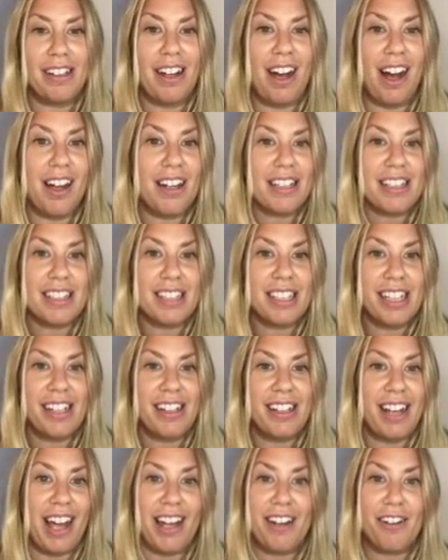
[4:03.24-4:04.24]
Honestly,
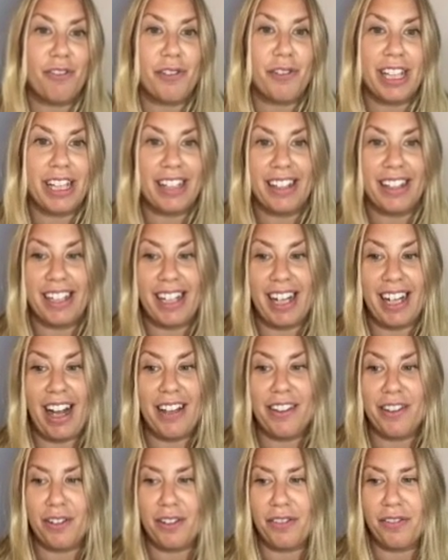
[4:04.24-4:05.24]
I don't really like
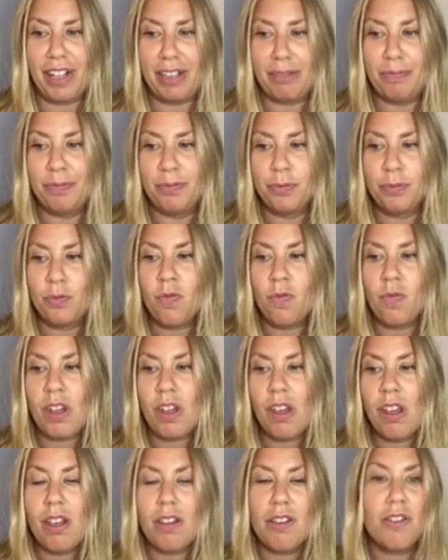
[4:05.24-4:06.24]
either of them.
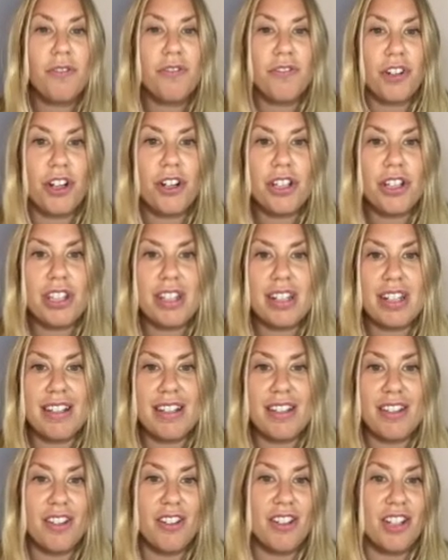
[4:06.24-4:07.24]
The first
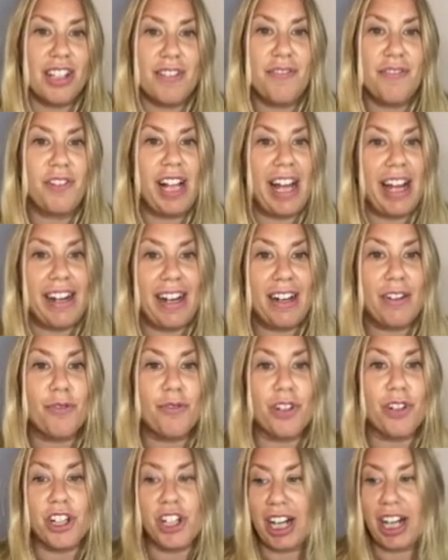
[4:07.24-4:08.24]
is to just flat out
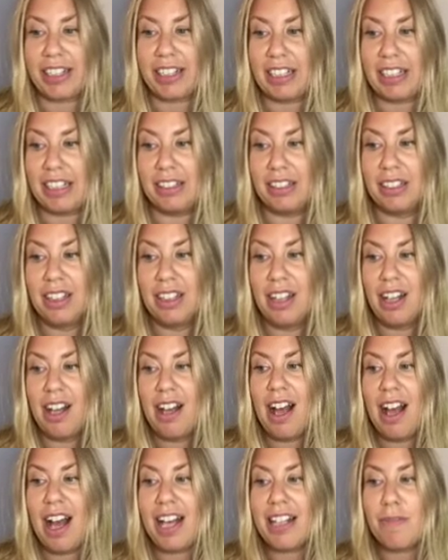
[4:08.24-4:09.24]
reject it,
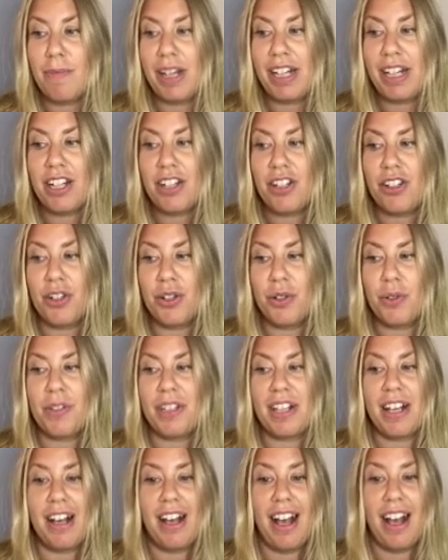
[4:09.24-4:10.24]
as many
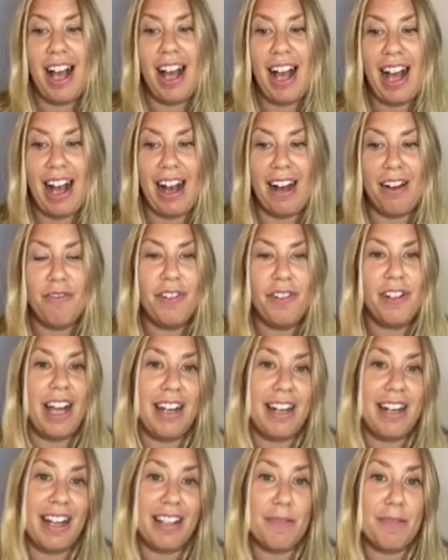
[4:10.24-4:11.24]
Jews have
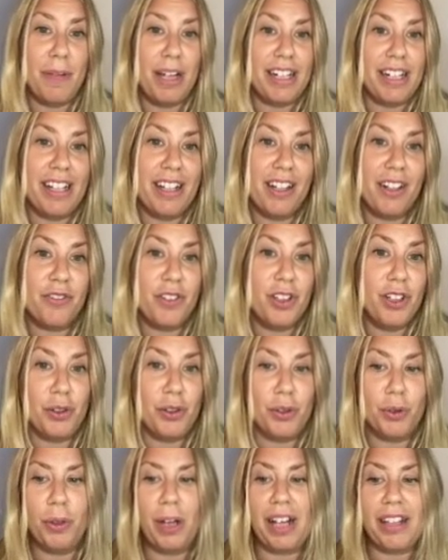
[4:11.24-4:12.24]
and as many of
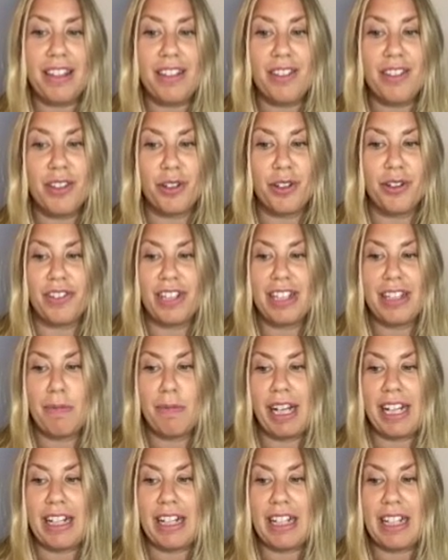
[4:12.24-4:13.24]
you at this service
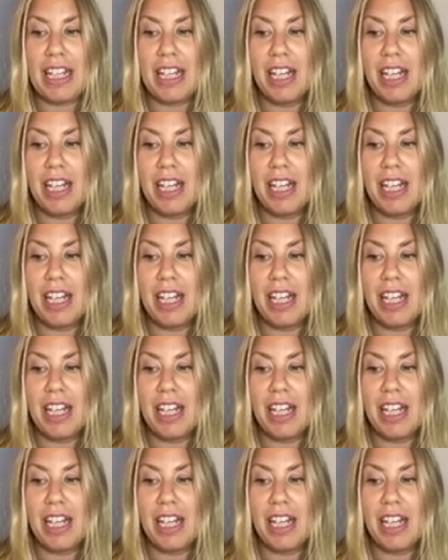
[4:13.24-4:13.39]
might.